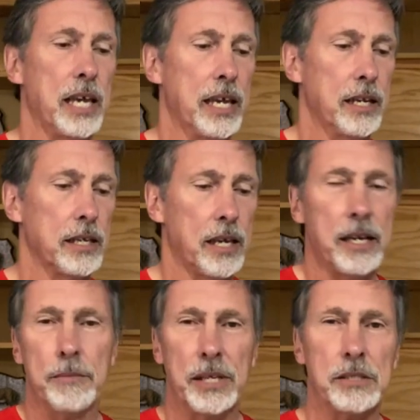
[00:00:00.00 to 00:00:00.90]
and it kind
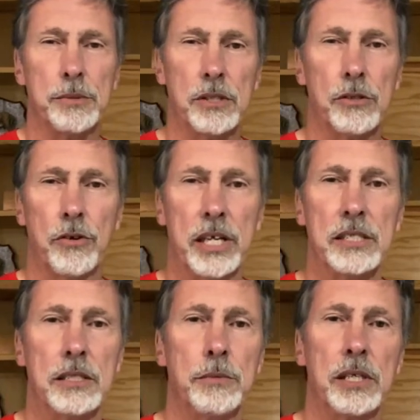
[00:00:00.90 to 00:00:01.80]
of makes me a little
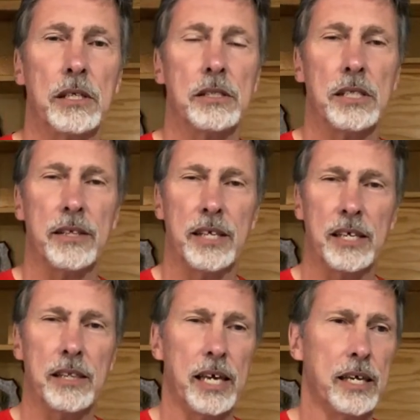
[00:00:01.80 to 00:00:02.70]
crazy because I think
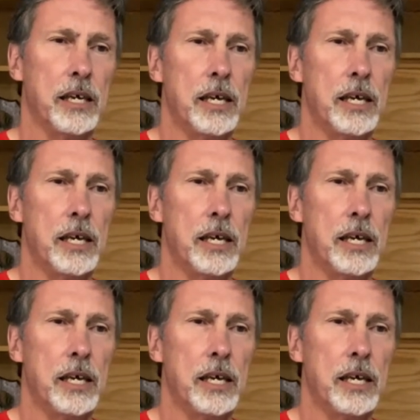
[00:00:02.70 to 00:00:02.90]
they